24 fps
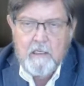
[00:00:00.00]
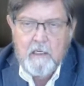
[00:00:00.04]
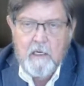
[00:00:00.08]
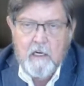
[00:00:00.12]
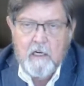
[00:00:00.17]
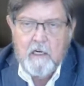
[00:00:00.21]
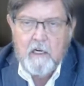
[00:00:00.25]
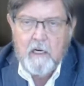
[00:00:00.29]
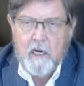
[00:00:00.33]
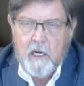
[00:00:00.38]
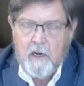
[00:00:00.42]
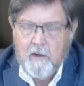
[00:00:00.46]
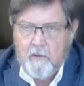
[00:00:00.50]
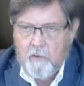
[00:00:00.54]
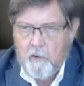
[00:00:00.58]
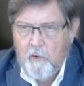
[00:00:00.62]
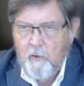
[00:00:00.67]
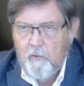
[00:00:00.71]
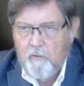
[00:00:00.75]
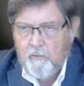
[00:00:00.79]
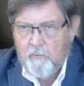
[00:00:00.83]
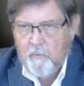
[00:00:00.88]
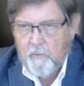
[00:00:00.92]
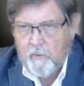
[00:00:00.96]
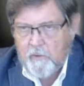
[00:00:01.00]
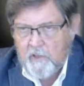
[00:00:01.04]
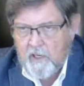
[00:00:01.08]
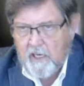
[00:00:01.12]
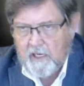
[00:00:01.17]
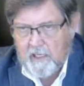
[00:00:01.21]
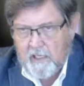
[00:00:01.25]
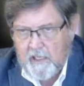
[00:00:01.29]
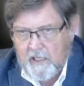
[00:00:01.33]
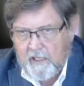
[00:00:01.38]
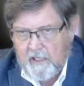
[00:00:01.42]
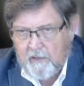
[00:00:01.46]
and useful
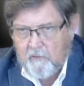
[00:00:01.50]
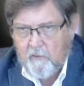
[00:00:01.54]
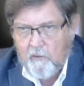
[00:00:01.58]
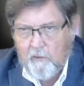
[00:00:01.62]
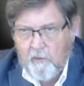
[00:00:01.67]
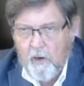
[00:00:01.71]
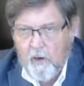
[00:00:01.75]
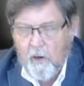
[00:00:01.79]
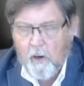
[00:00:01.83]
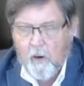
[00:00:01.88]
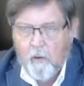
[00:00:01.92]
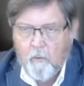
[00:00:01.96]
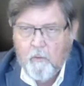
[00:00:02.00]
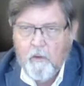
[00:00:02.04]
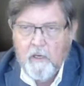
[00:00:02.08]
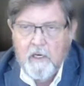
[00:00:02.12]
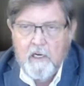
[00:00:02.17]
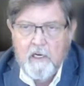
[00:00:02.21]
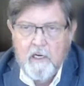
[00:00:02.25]
technique to know,